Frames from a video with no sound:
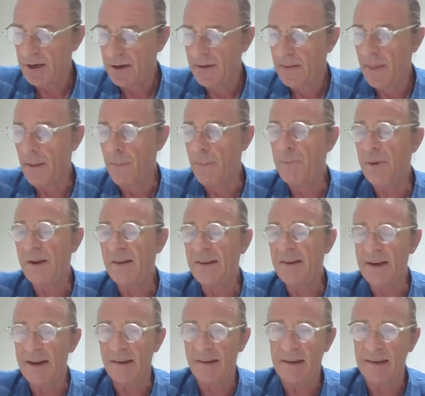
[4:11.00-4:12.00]
the
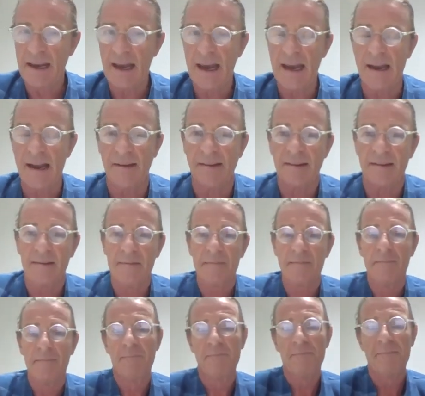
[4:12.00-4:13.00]
business case.
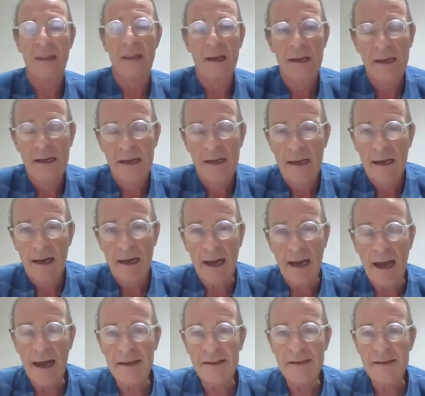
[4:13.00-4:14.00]

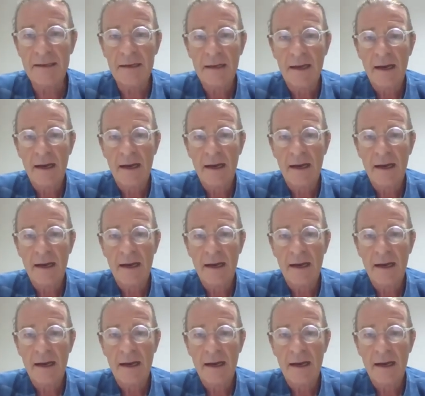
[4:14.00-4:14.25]
And